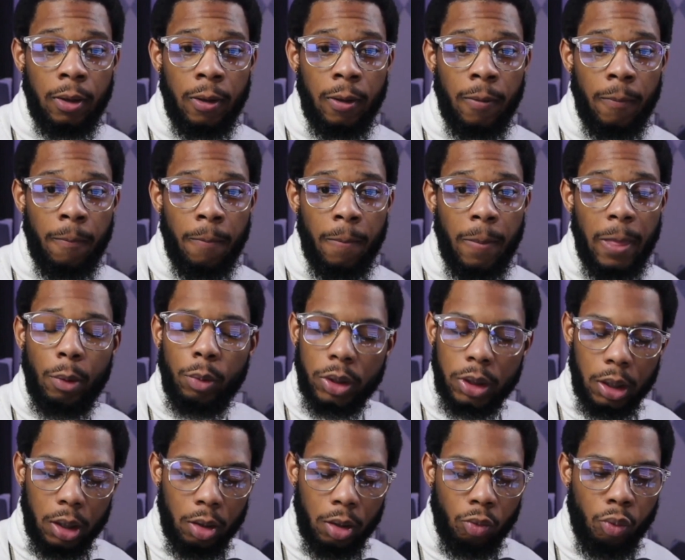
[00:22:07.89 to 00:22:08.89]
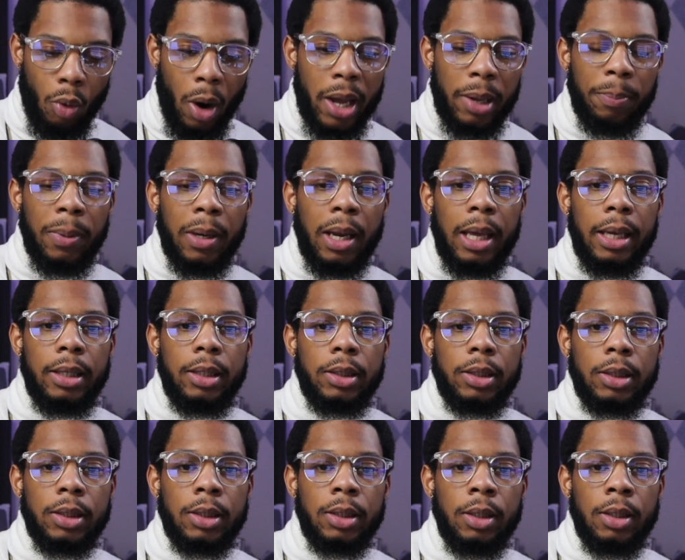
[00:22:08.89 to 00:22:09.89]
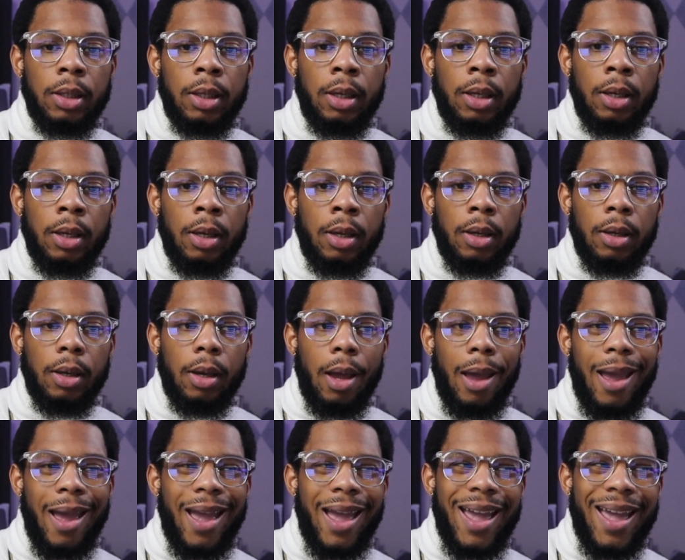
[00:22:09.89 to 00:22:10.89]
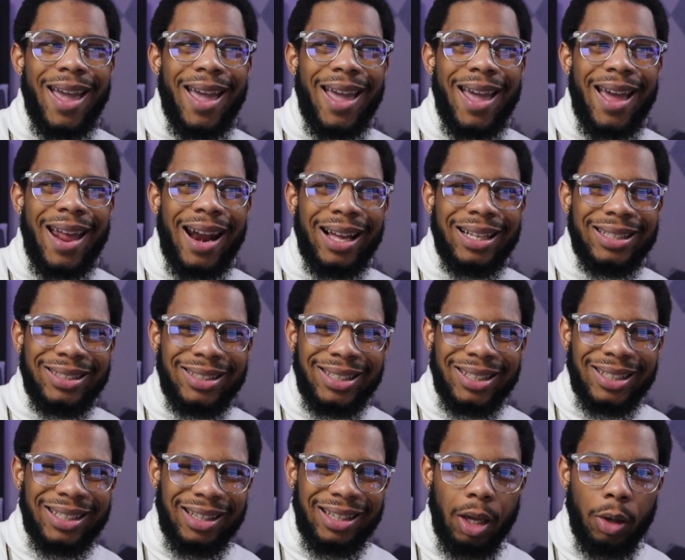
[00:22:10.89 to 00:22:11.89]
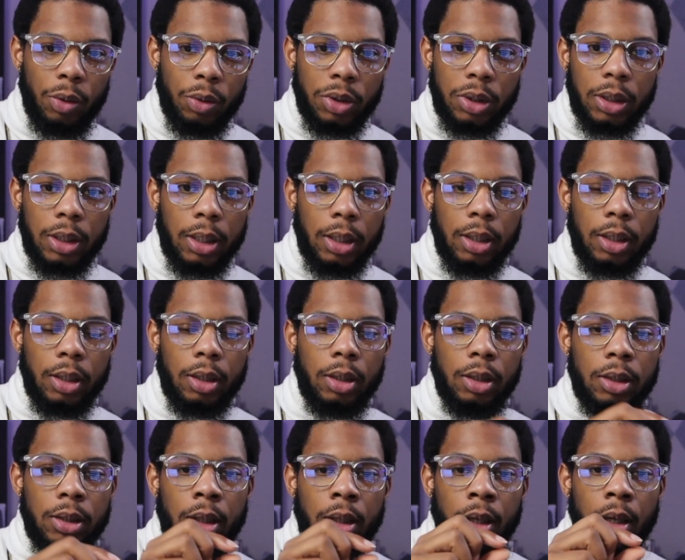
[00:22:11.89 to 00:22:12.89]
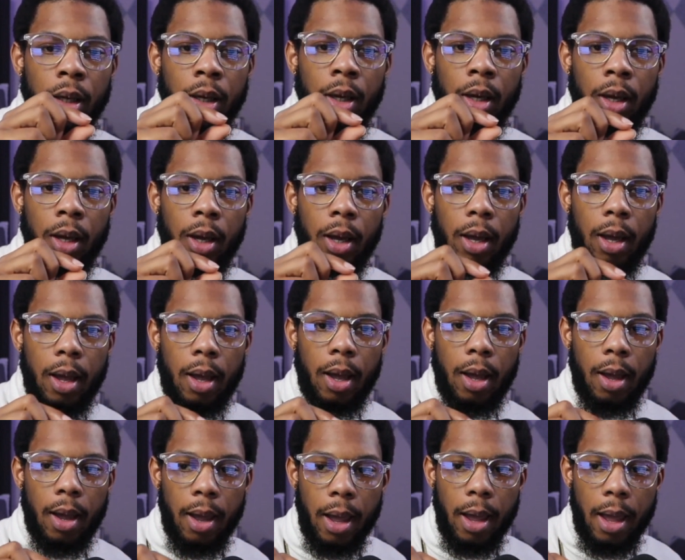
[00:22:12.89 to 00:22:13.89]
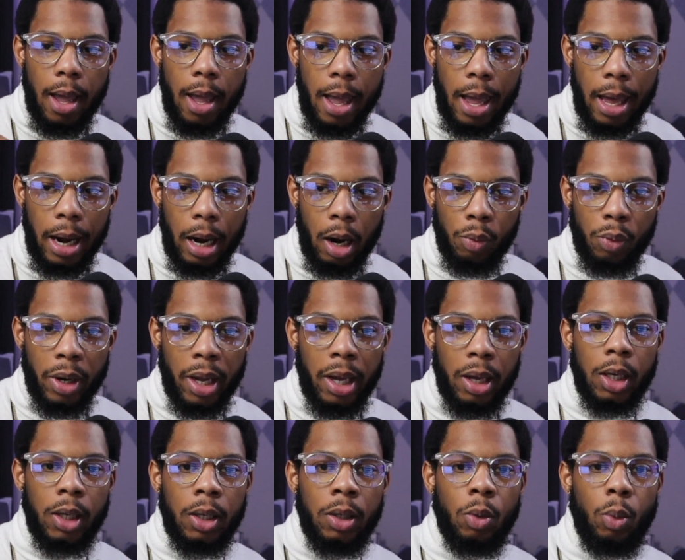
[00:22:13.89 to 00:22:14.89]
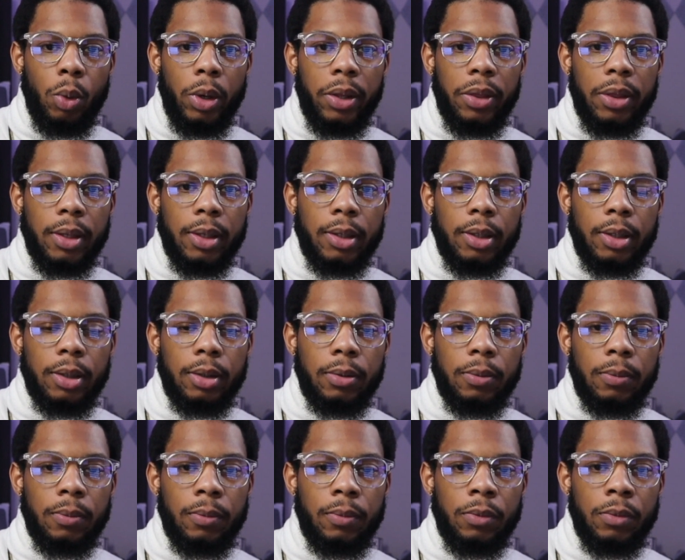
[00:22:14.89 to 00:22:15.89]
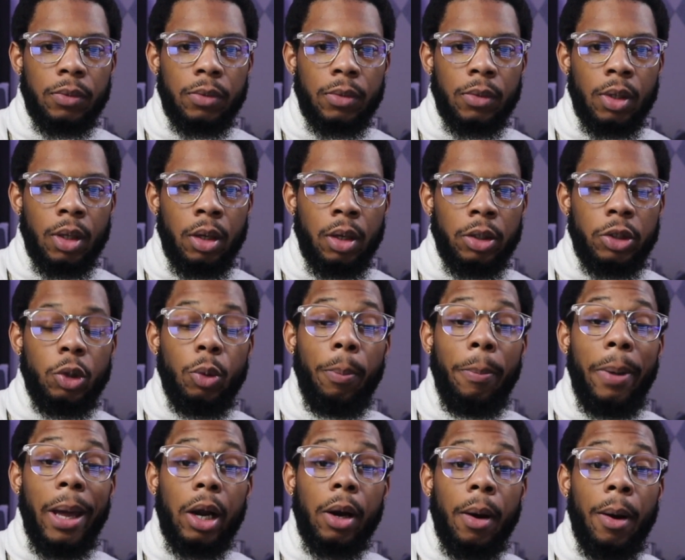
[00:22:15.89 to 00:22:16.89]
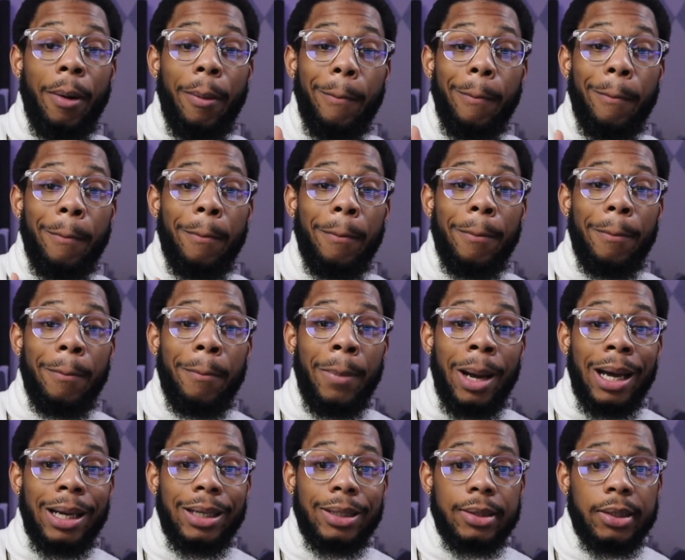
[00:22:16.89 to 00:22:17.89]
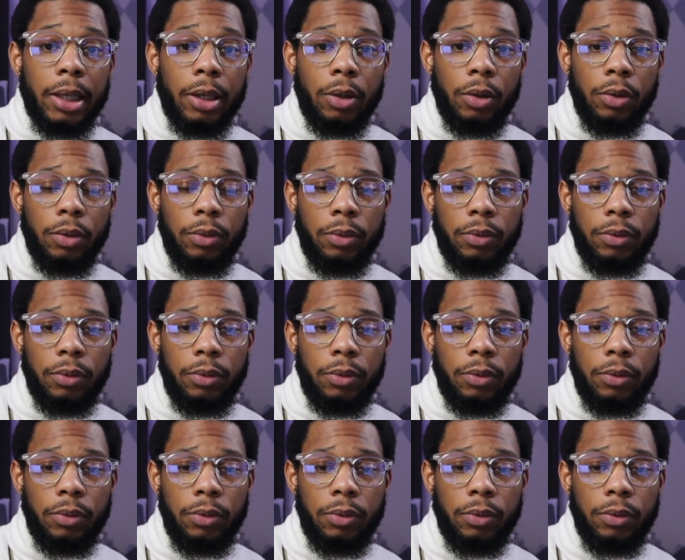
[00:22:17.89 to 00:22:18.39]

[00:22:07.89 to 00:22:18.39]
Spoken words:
It was in the right place. And I took those things and I ran with it to better myself,